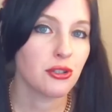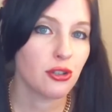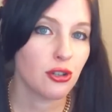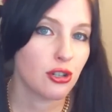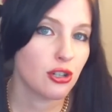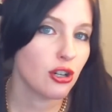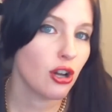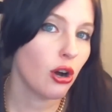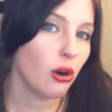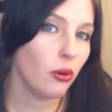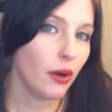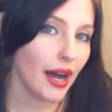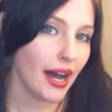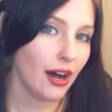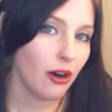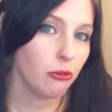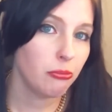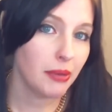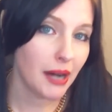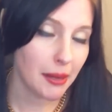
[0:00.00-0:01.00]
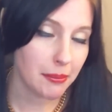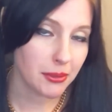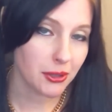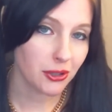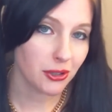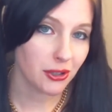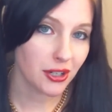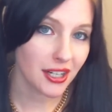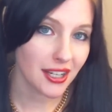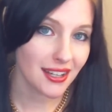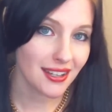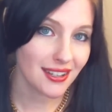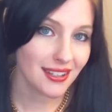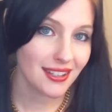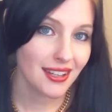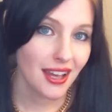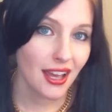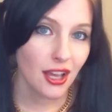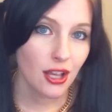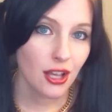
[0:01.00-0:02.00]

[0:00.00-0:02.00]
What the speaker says: show how popular it is.